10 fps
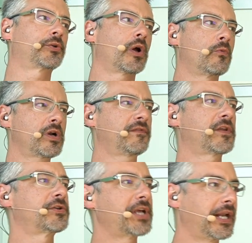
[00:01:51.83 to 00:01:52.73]
So I wonder if
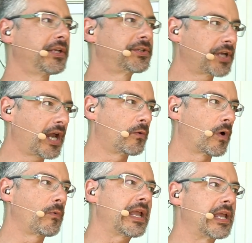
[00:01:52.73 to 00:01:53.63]
there's any site
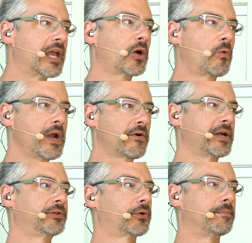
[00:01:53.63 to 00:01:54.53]
where we can get
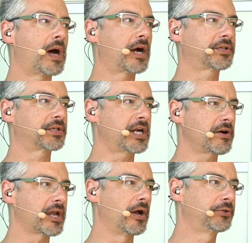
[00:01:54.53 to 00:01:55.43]
queries or mock
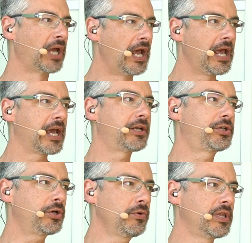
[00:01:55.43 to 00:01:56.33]
scenarios and
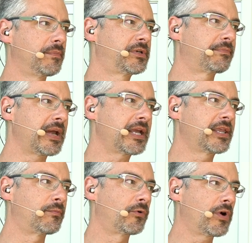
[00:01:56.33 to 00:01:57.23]
tune them to make
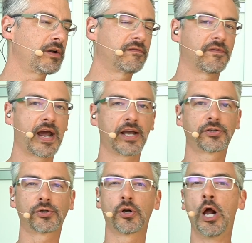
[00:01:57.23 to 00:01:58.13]
them run
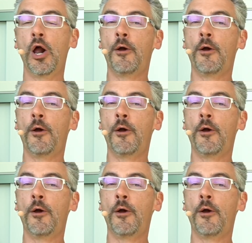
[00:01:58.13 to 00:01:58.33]
faster.